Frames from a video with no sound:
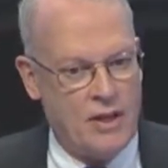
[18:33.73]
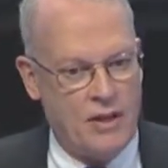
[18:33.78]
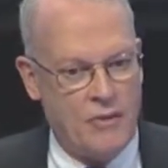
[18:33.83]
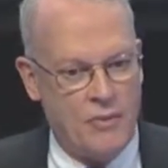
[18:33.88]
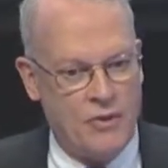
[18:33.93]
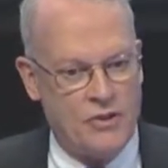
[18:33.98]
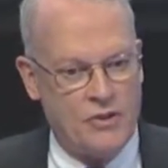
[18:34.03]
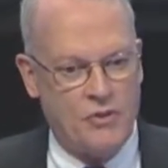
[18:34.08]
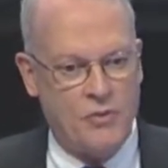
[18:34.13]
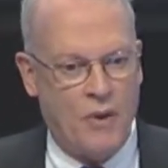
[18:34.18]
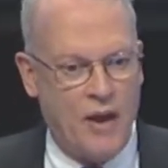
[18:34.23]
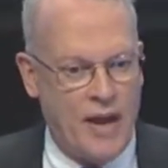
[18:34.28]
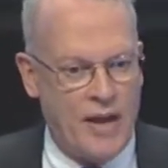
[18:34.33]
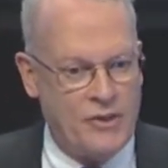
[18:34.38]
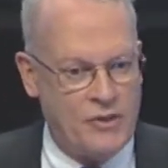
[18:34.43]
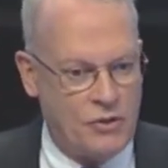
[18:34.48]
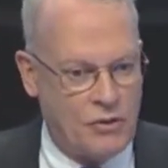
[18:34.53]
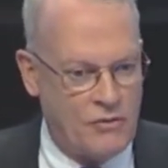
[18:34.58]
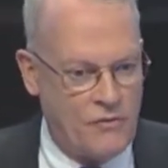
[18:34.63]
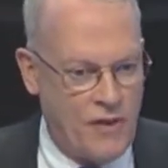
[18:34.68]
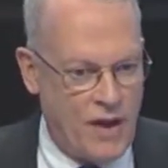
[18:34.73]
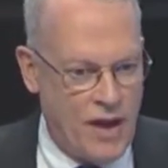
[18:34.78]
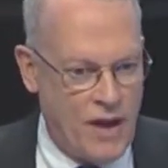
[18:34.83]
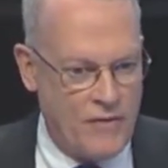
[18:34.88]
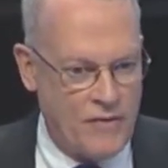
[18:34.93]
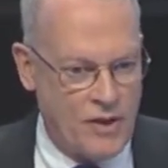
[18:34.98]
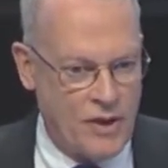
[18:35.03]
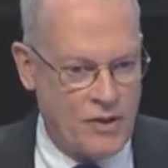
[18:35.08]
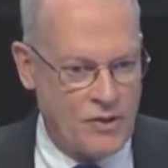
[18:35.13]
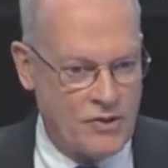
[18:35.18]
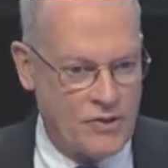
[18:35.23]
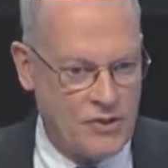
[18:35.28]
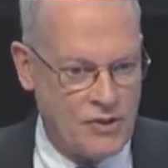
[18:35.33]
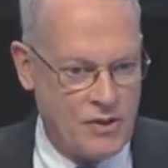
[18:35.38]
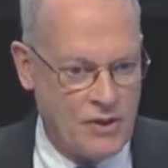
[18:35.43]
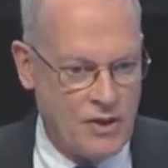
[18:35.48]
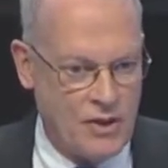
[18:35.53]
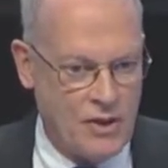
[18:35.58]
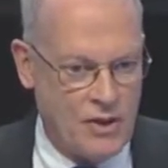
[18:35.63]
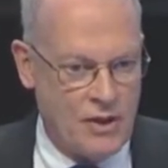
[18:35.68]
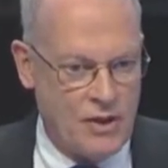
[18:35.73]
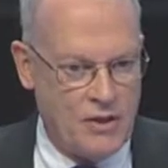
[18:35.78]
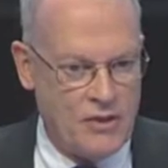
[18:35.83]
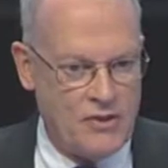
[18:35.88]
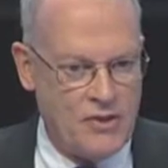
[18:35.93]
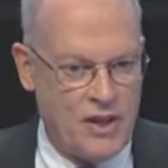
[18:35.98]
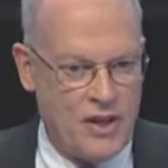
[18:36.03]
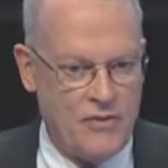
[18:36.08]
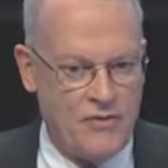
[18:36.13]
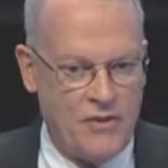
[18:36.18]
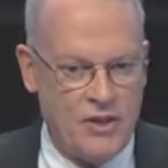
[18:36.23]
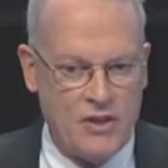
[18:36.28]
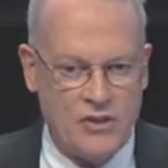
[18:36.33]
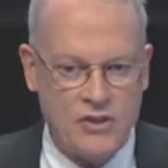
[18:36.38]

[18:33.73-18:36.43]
which is why it took 5 years, and said